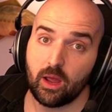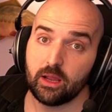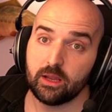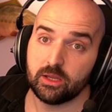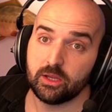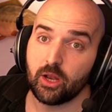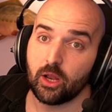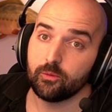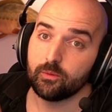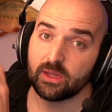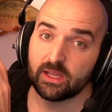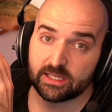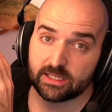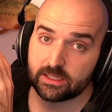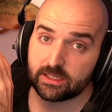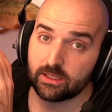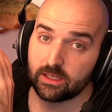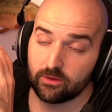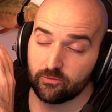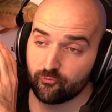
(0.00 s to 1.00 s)
you know, this
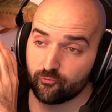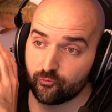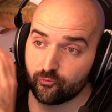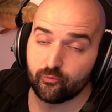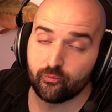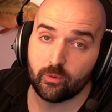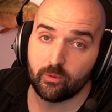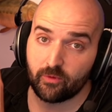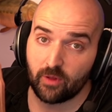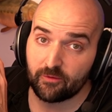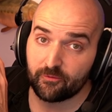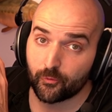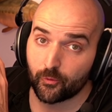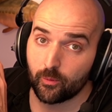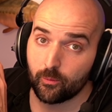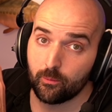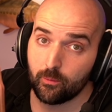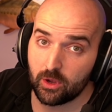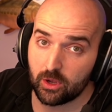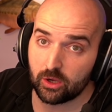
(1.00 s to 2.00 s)
for
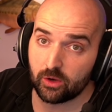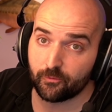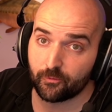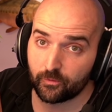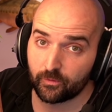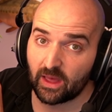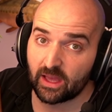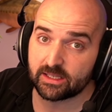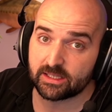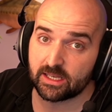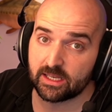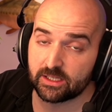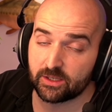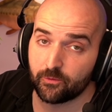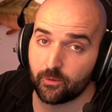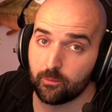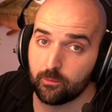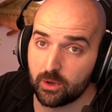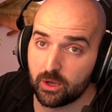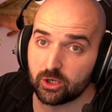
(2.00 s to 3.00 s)
that sense of
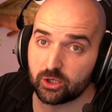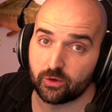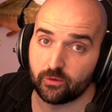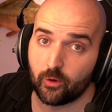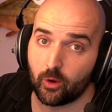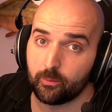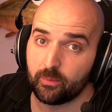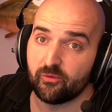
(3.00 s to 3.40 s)
immersion of not being